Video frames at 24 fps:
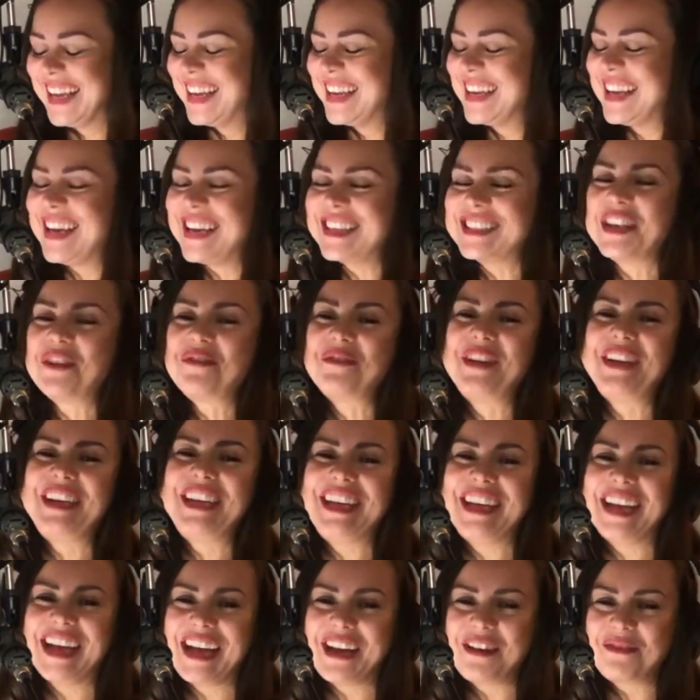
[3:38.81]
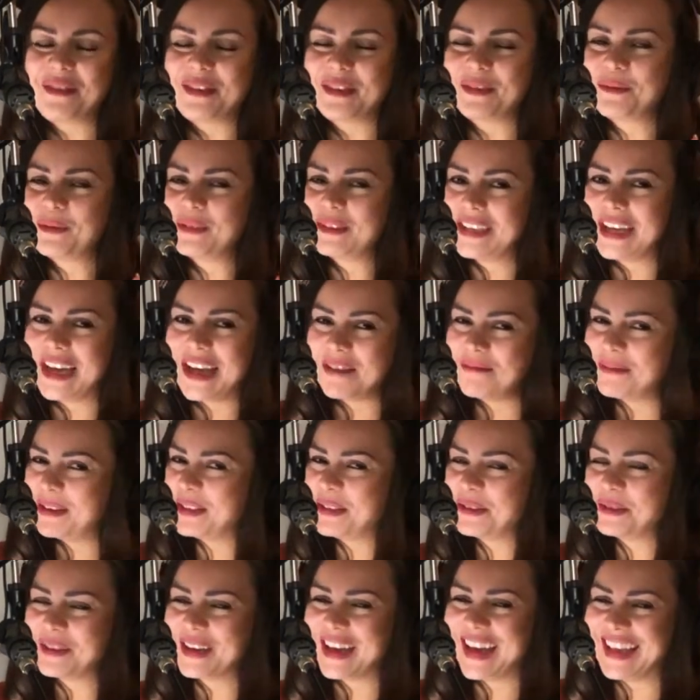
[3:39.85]
Guess how many hours will take me
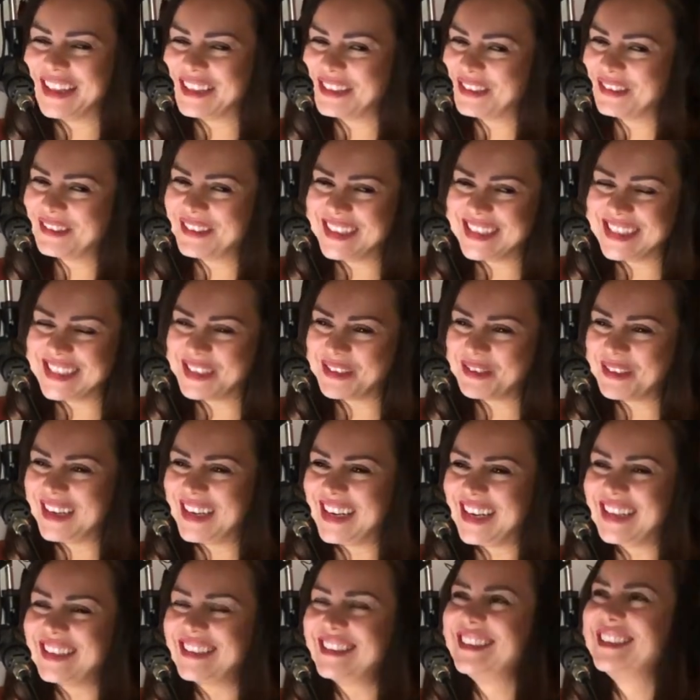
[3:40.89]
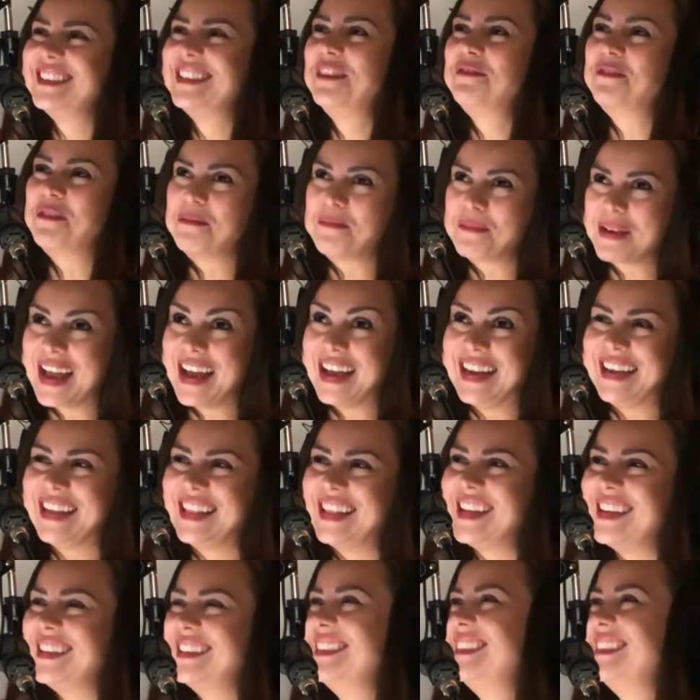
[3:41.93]
to get to Venezuela from Canada?